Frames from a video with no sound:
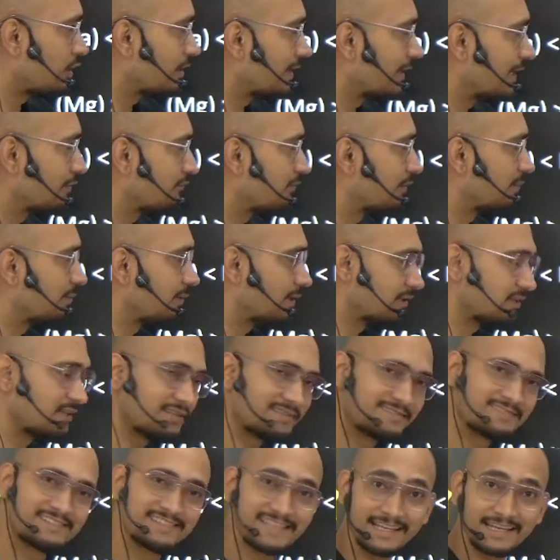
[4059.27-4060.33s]
it will be in the
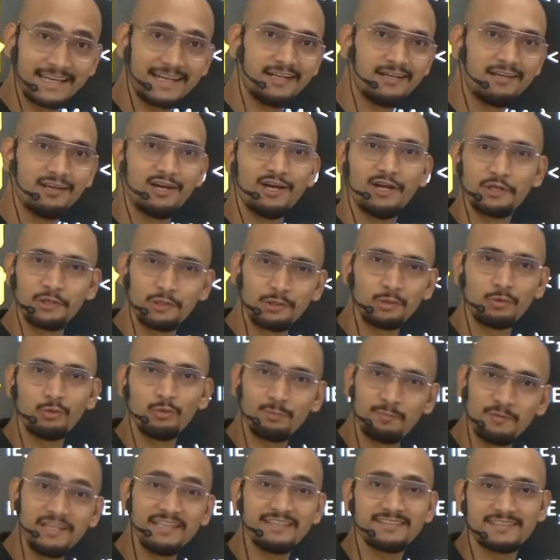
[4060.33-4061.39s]
second
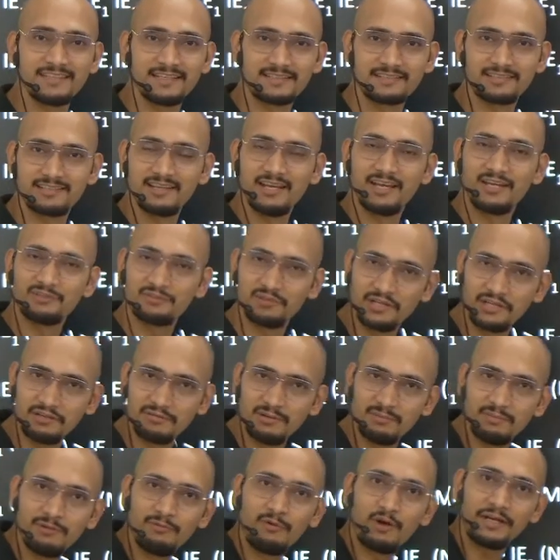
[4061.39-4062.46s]
2p6. So it will be
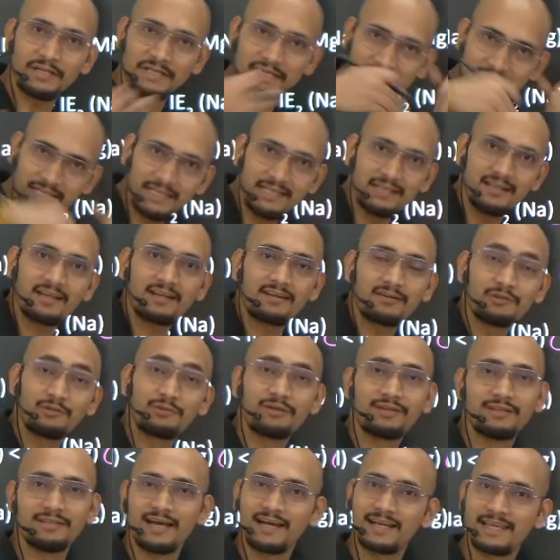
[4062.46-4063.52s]
what? Inner.
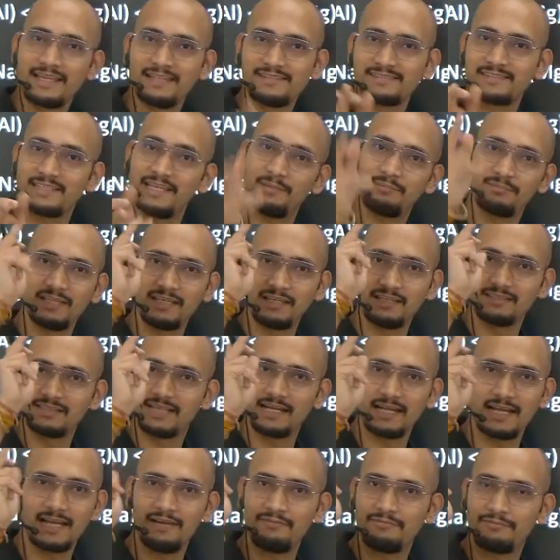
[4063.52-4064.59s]
Again, same thing that I
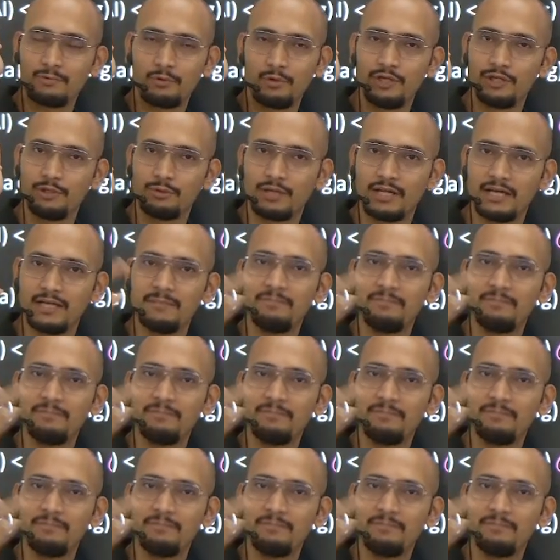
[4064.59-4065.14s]
have told you now.